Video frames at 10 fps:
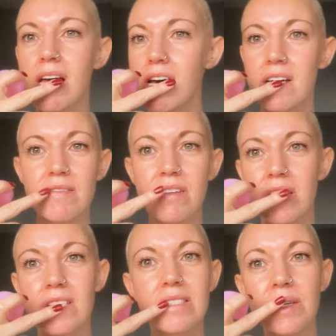of
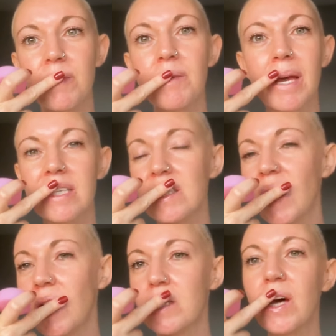the sleeping mask
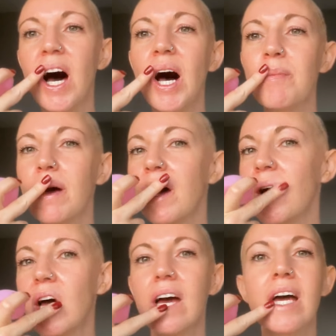on top,
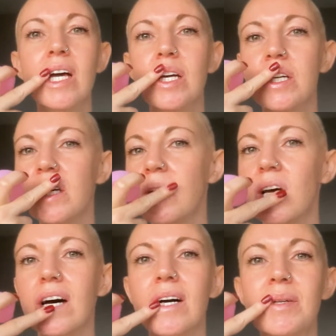
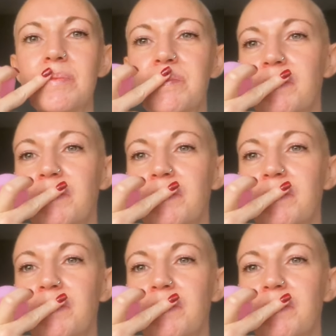um,